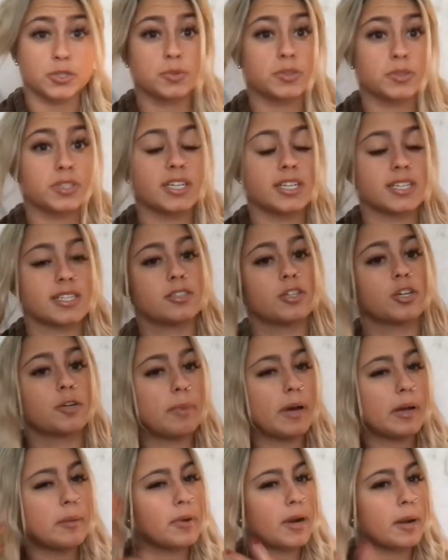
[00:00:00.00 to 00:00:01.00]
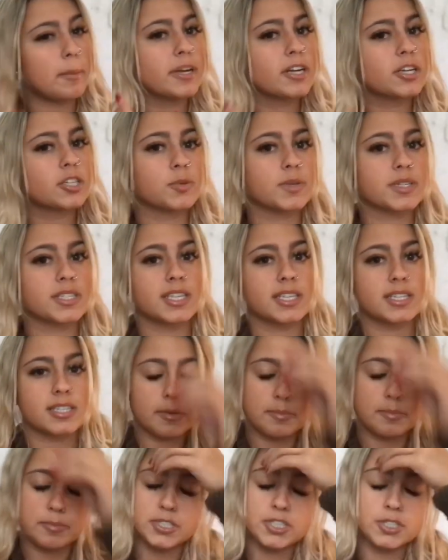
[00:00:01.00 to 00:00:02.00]
which really doesn't look bad, but I'm gonna twist this
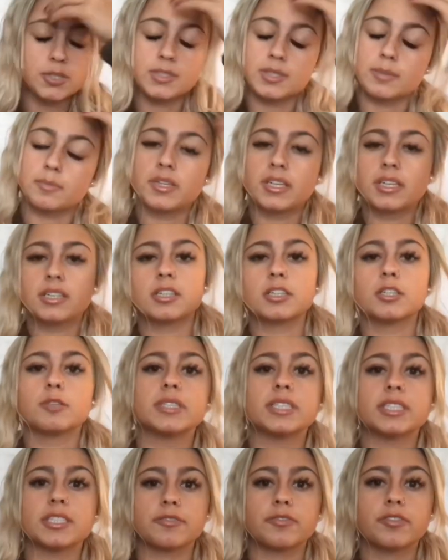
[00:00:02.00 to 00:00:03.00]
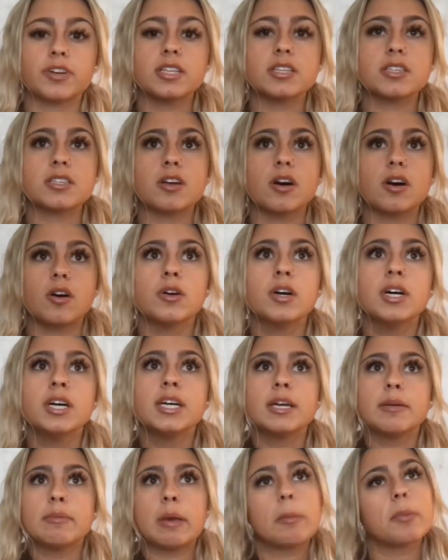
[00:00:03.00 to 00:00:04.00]
up and do something a little bit different. So
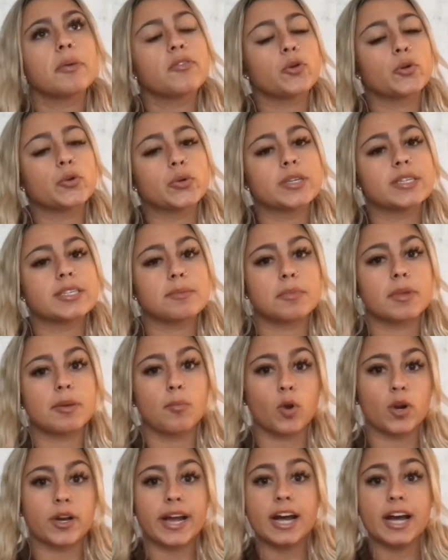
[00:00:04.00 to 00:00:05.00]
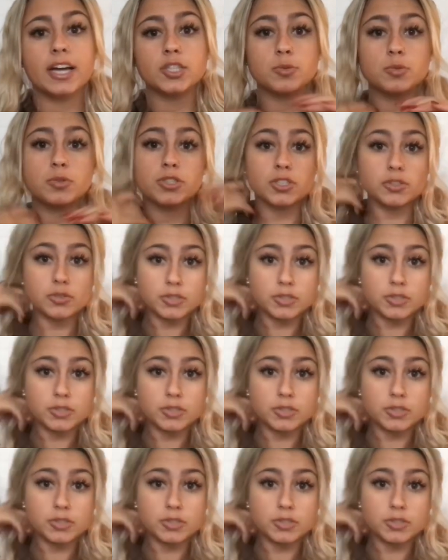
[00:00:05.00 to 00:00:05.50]
maybe if you were doing something more casual,